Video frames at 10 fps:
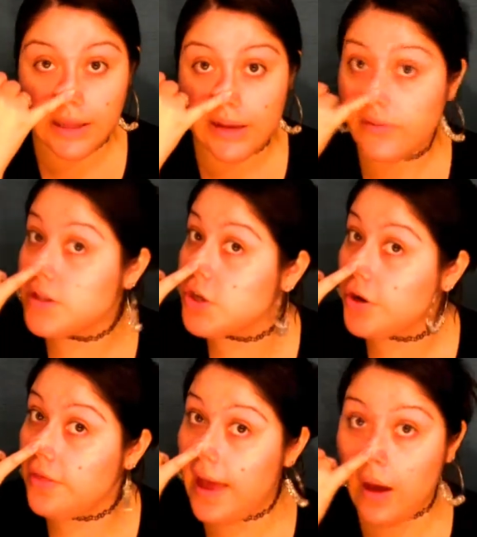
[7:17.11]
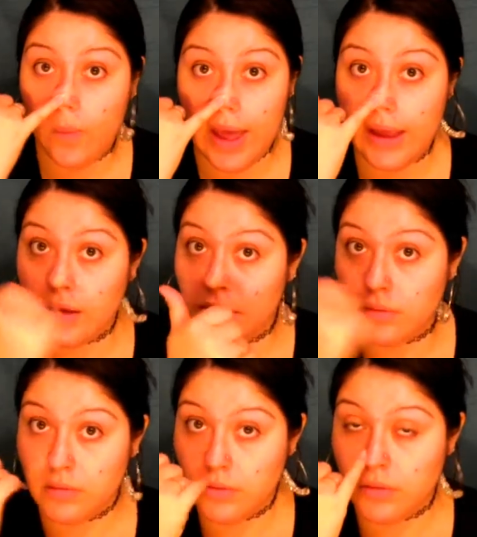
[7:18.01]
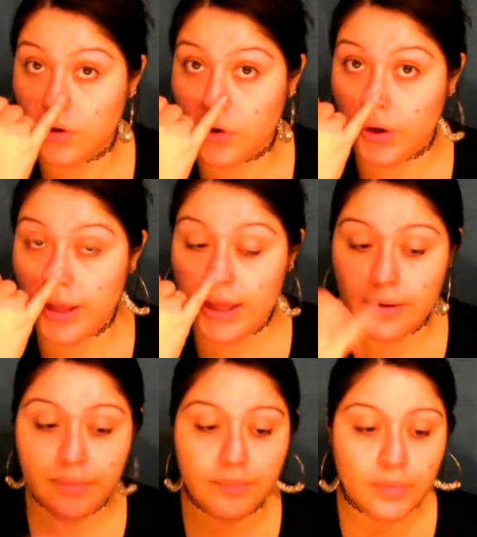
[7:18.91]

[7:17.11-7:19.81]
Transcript: like if it's turned that way, crooked,